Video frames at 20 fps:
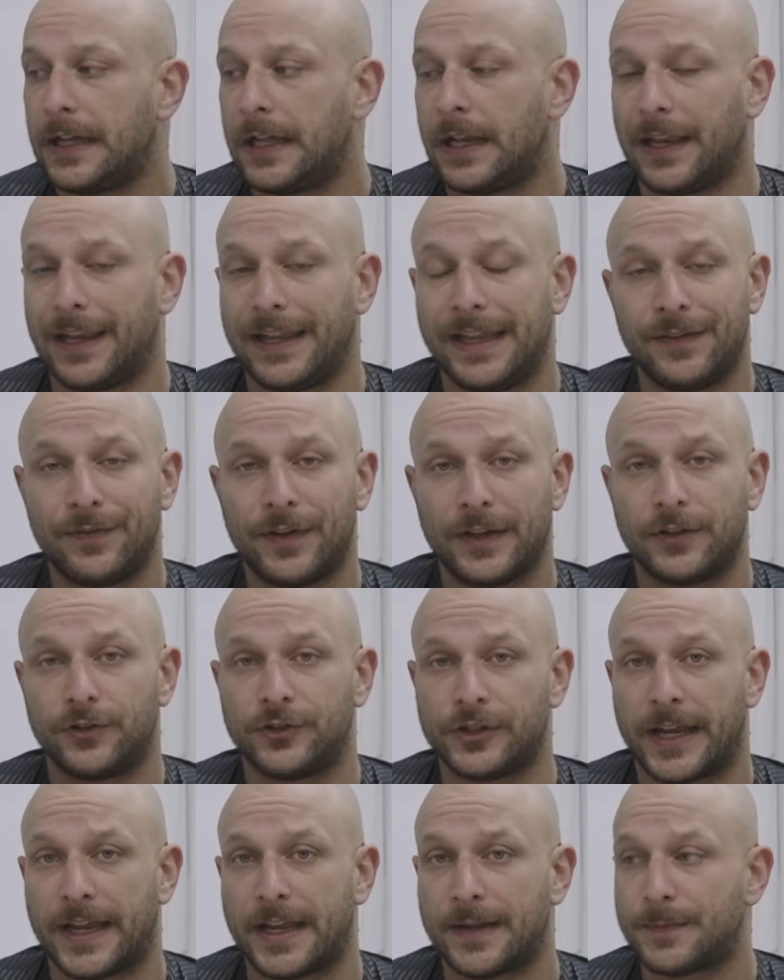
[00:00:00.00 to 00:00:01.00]
Leaving
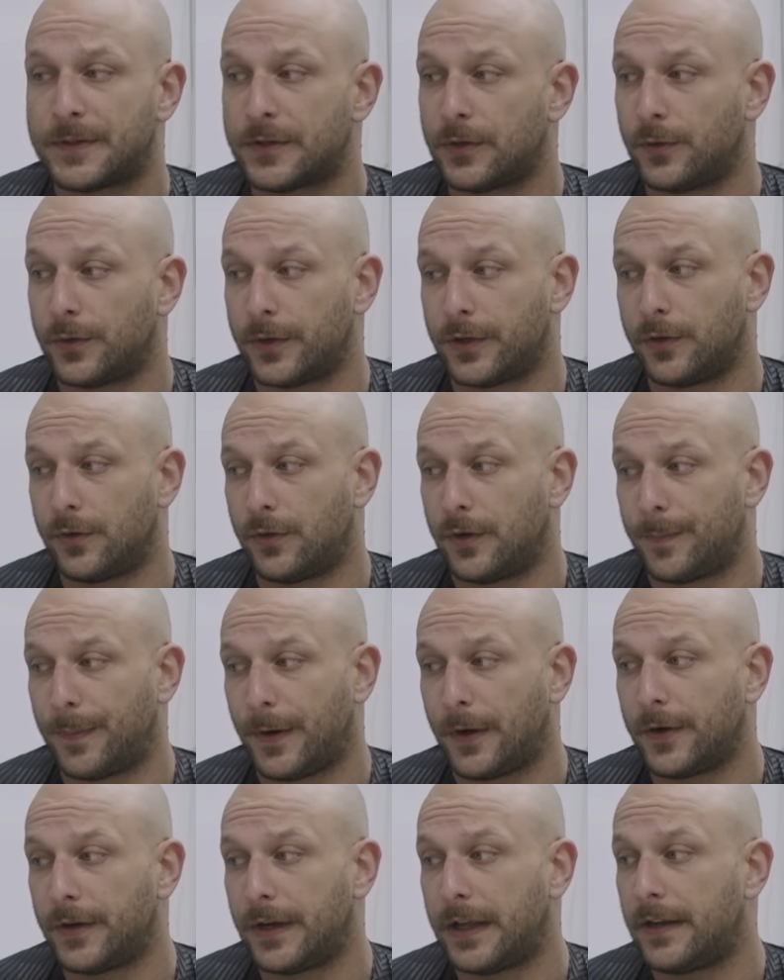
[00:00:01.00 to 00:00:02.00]
James or your
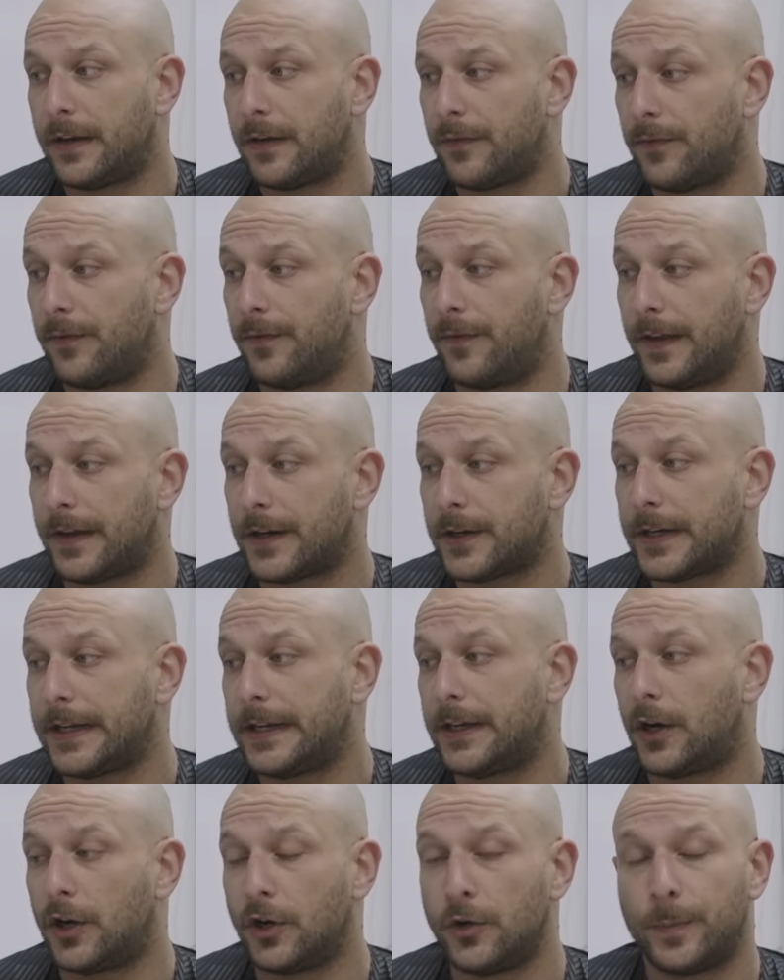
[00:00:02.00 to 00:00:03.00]
opponent
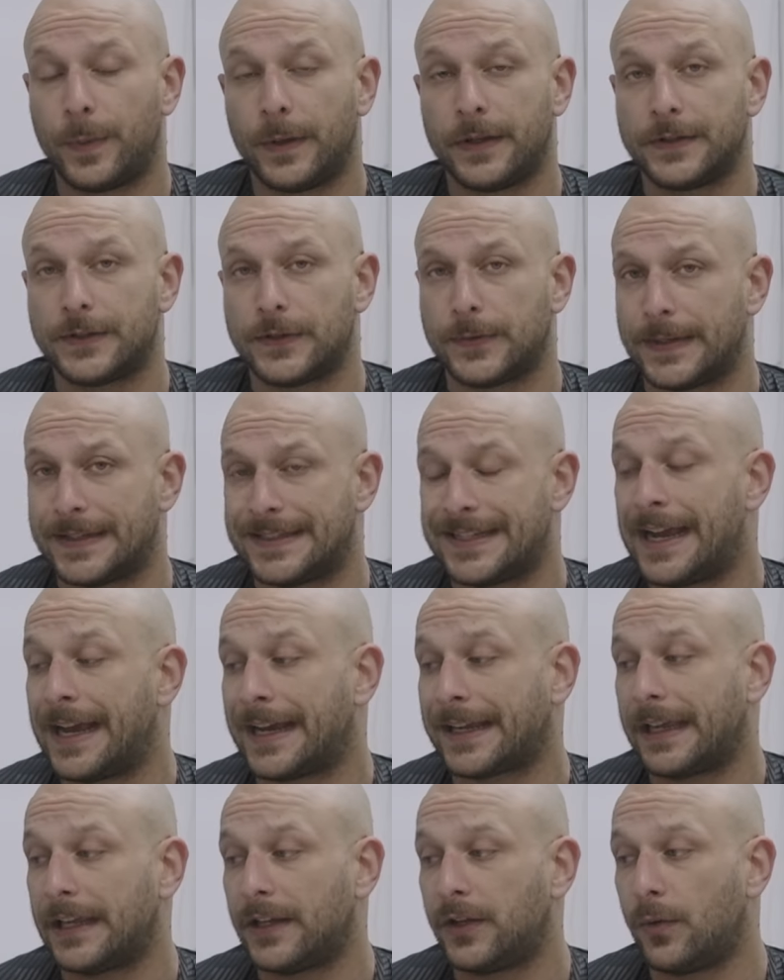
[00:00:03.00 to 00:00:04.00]
very open to
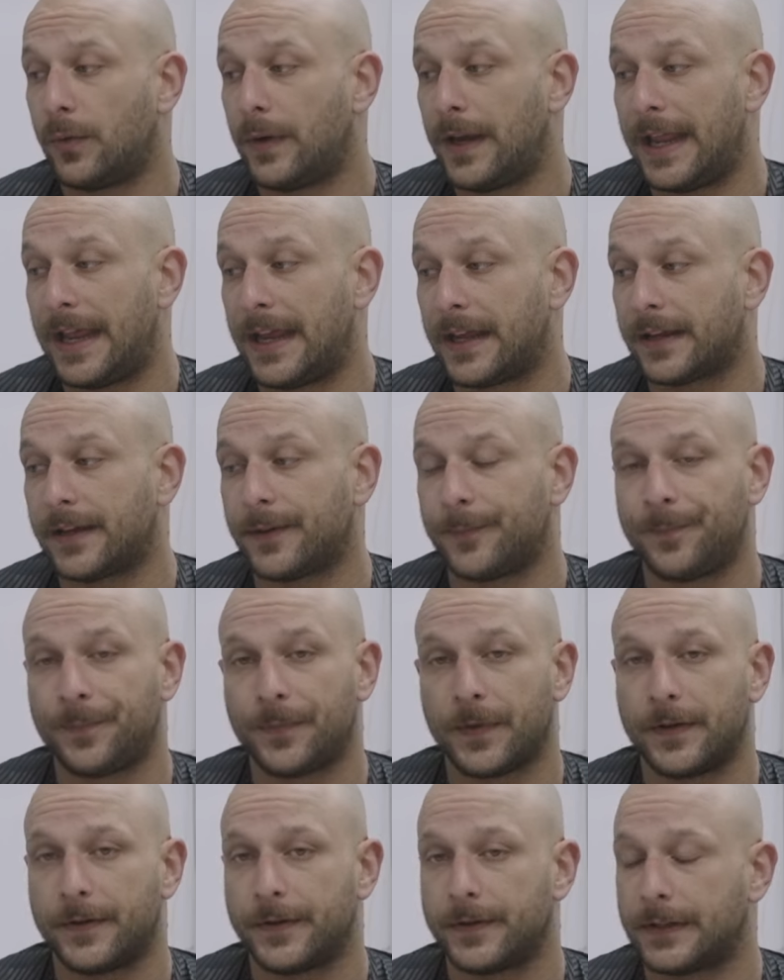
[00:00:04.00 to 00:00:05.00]
attacking your neck,
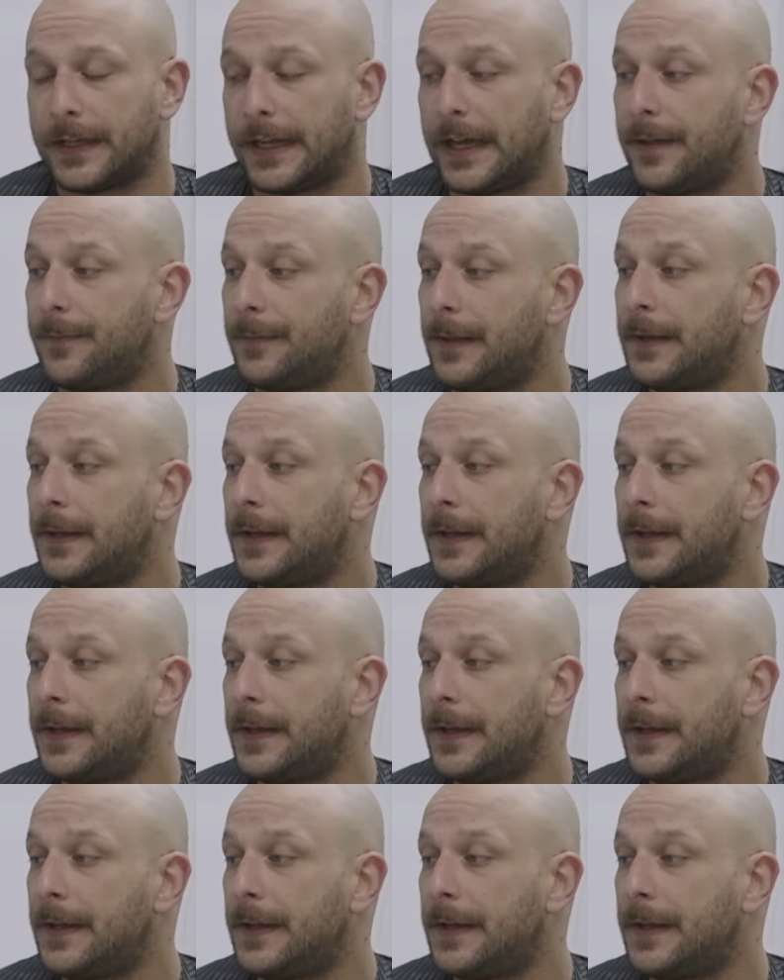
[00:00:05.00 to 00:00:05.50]
okay?